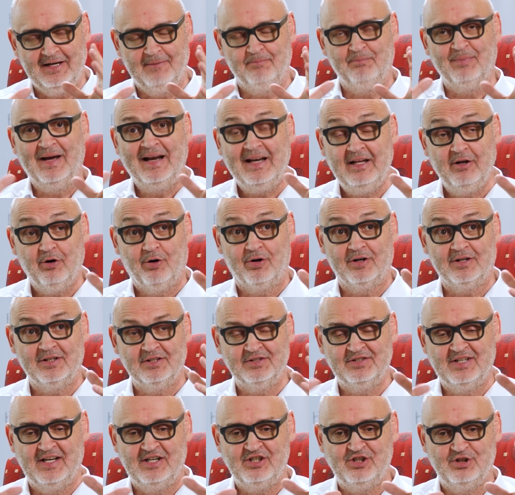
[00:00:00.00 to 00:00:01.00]
in many
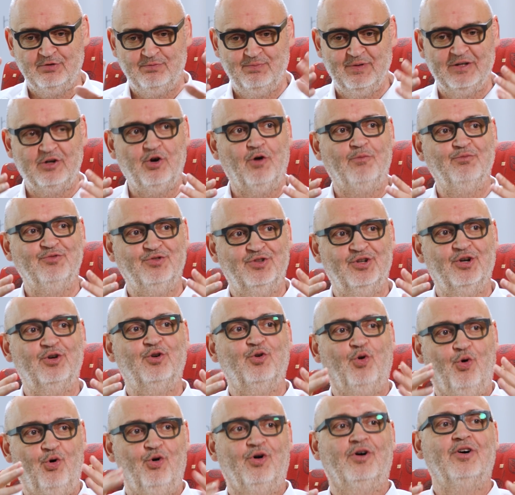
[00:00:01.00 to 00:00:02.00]
organizations becomes the
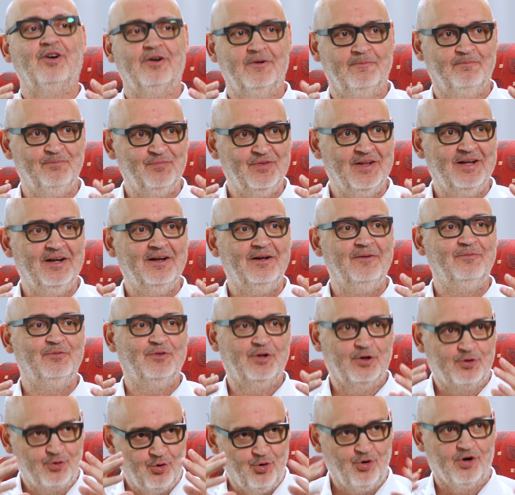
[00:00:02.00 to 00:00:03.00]
core
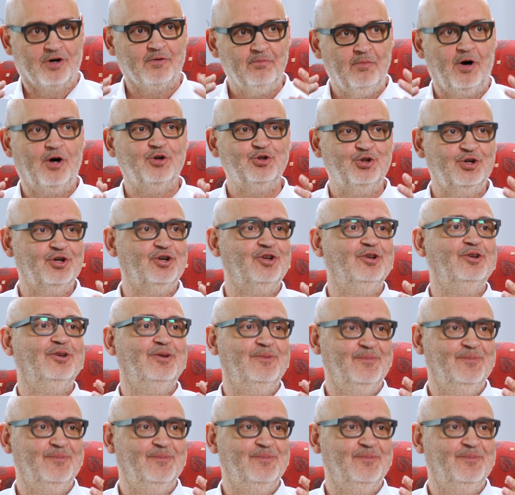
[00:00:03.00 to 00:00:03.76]
module.